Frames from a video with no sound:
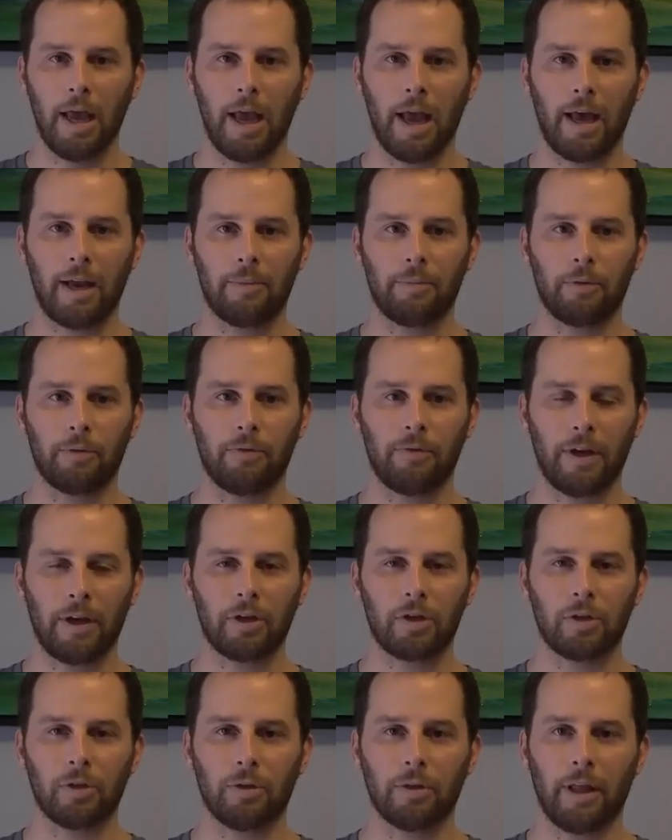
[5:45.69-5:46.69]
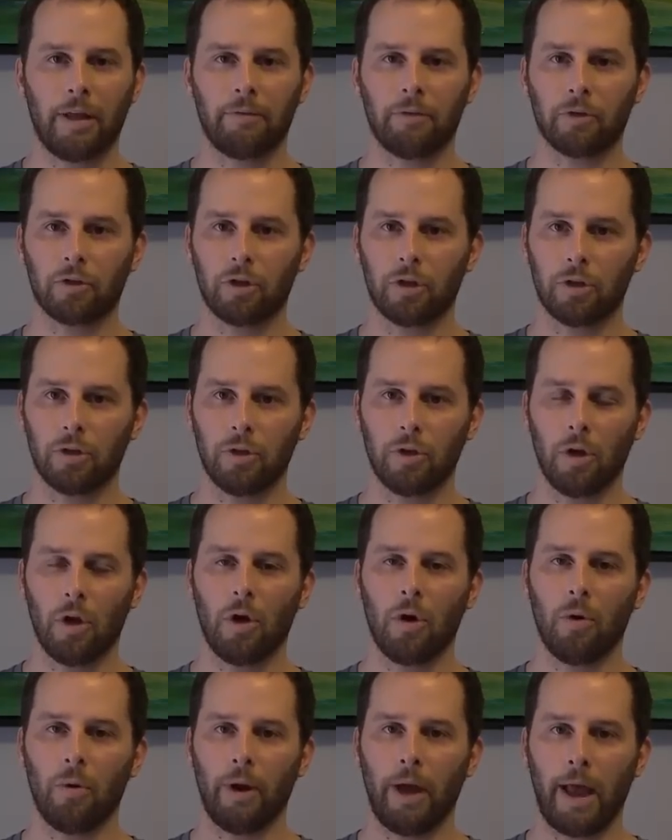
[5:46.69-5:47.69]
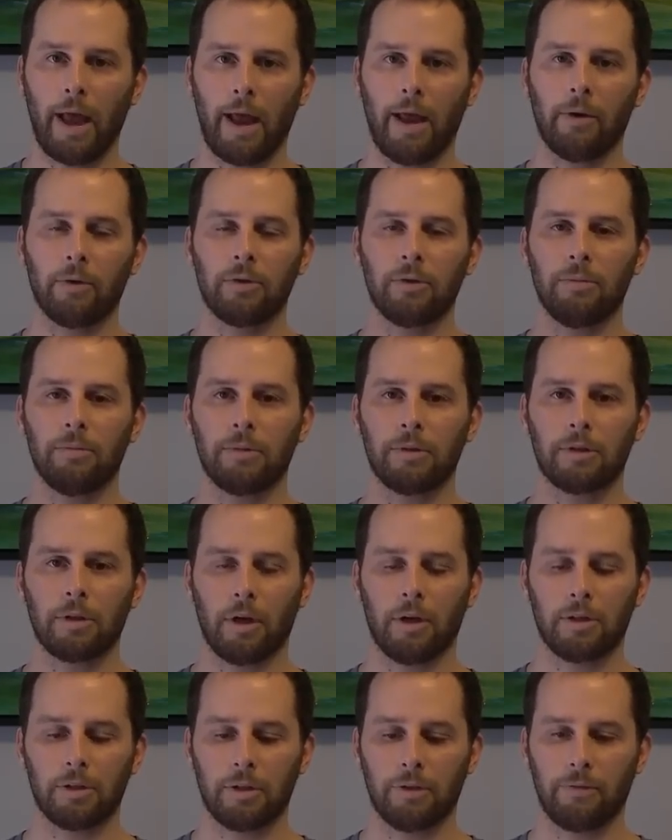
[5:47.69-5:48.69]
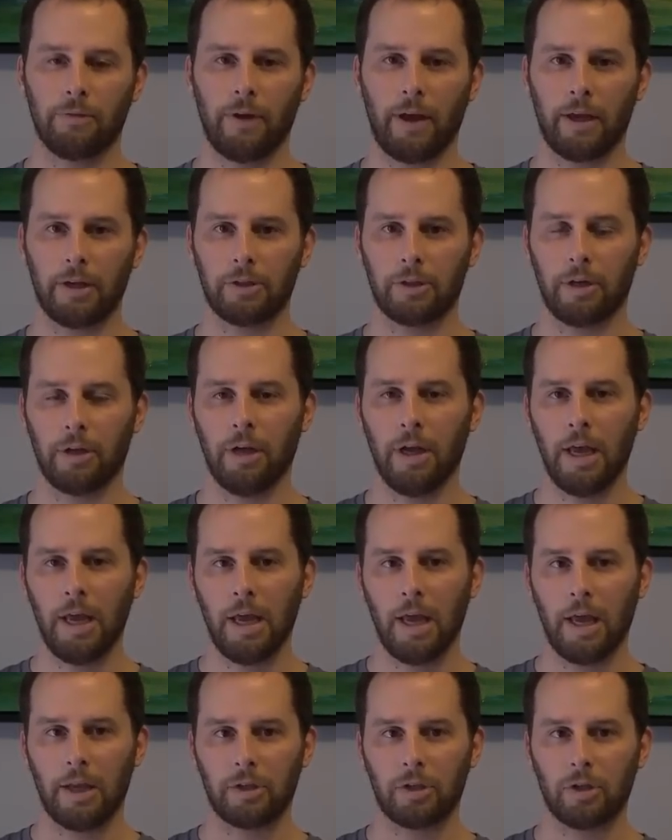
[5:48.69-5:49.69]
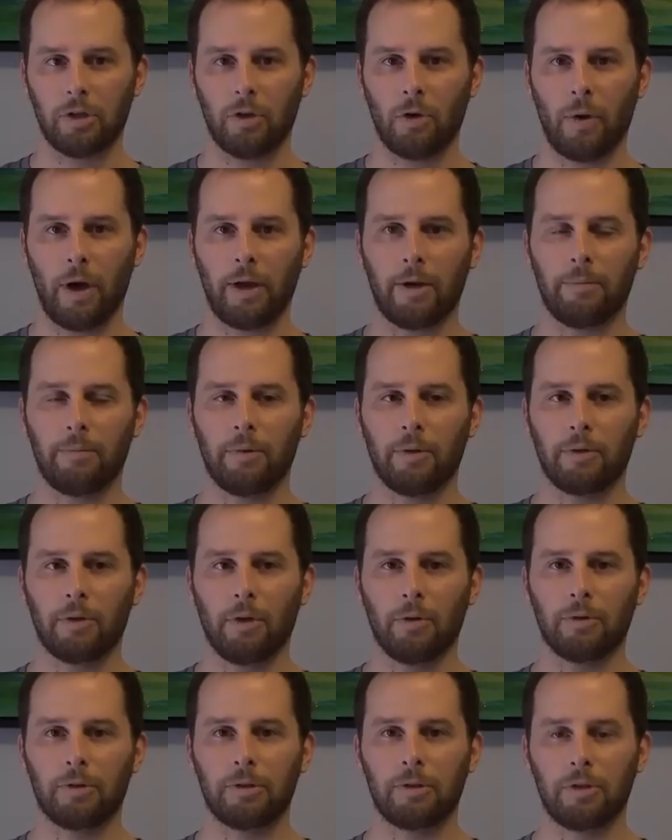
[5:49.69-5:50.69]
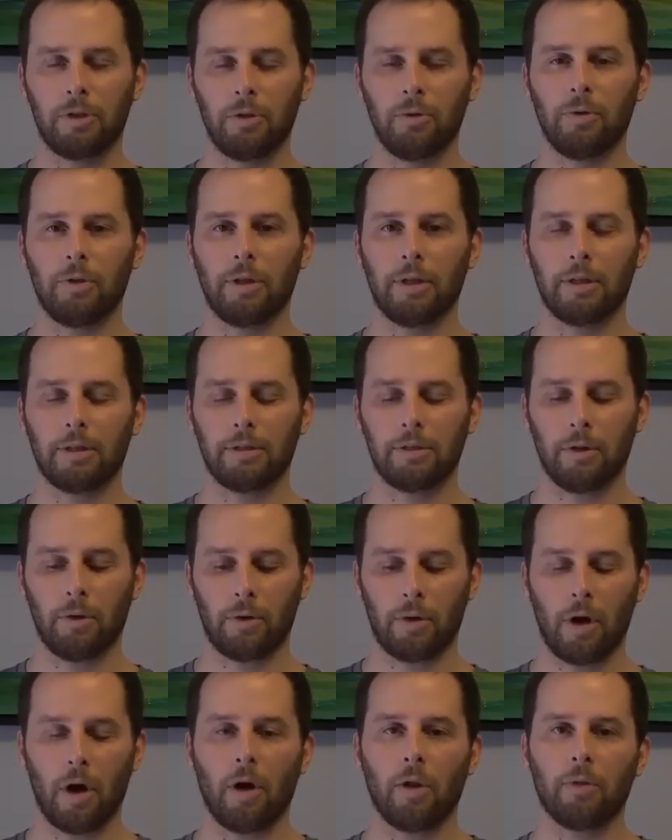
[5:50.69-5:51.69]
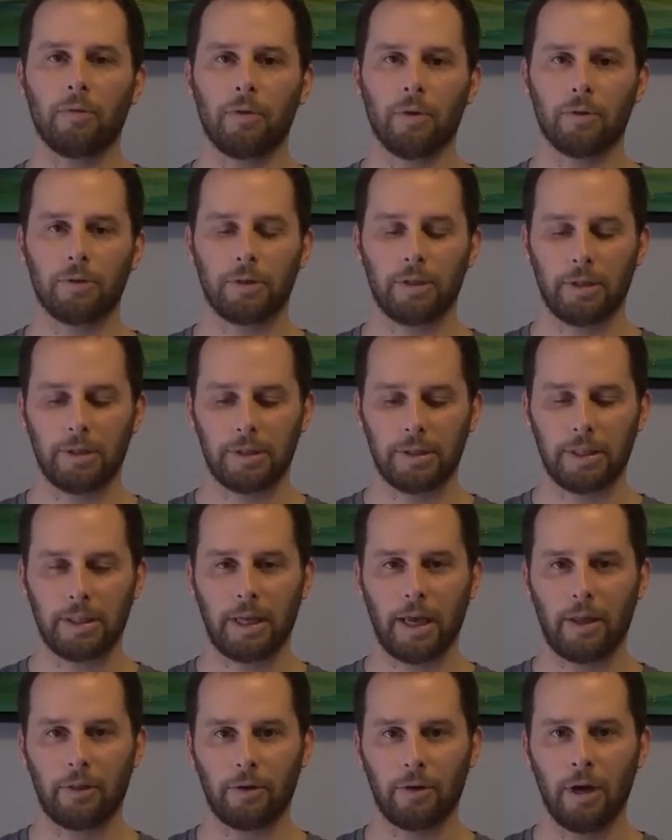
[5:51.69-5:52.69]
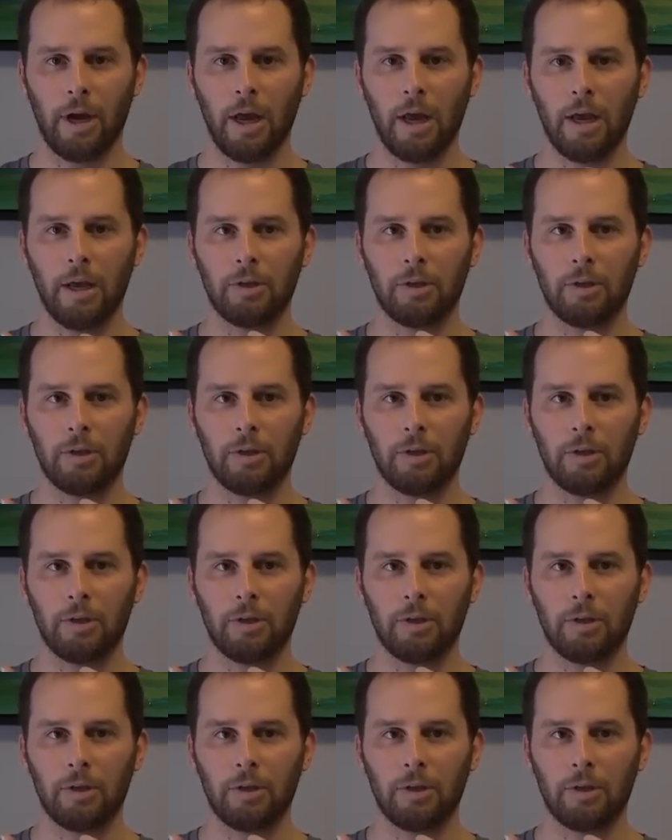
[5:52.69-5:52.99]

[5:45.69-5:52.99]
at a professional level should know how to massage the fascia and should know how to put those two things or all of those things together